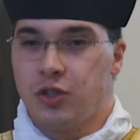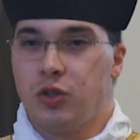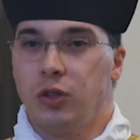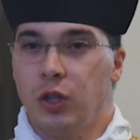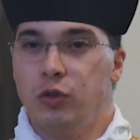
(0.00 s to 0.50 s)

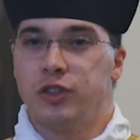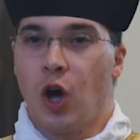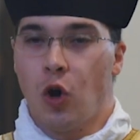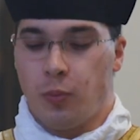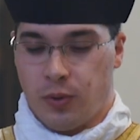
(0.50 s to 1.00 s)
to lose
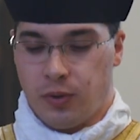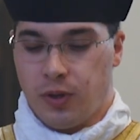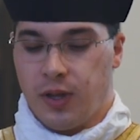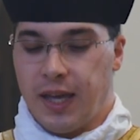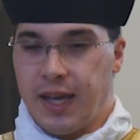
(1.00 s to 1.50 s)

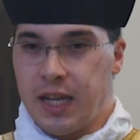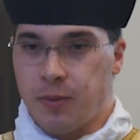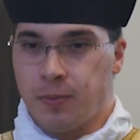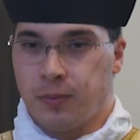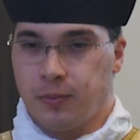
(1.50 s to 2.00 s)
hope in Him.